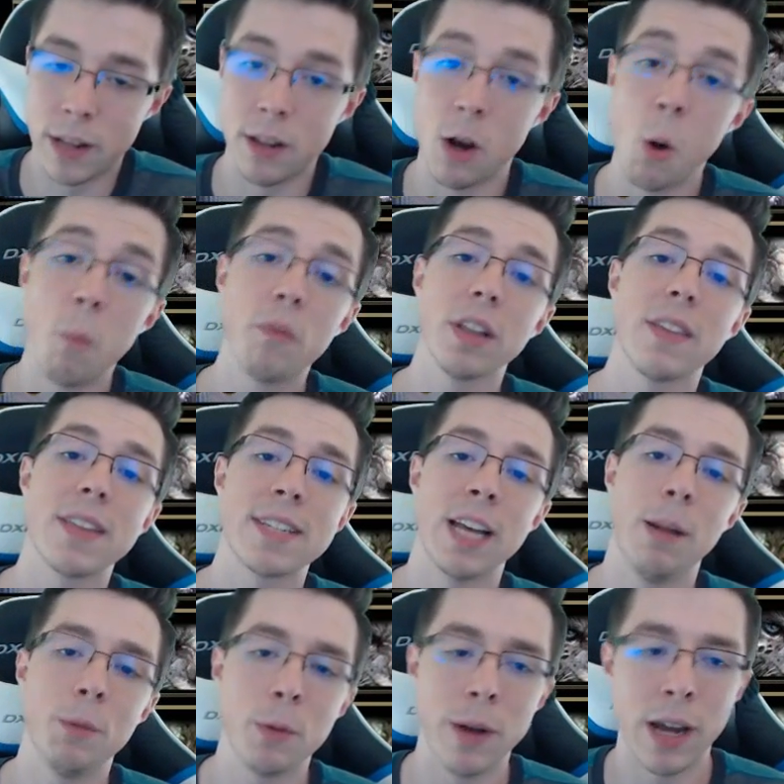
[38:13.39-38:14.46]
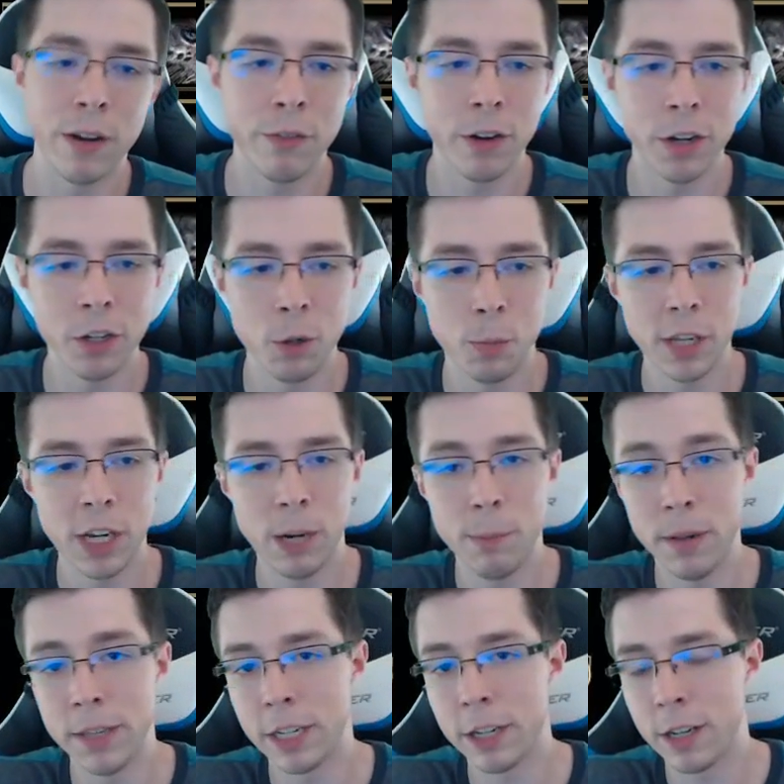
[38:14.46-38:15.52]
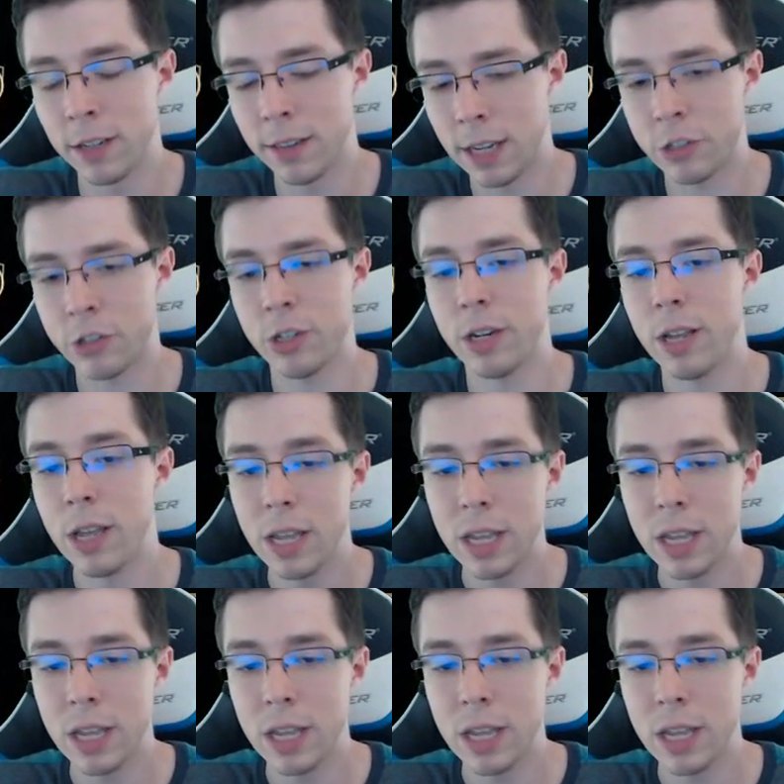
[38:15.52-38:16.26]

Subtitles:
Hopefully this helped you out if you're a new player building your collection,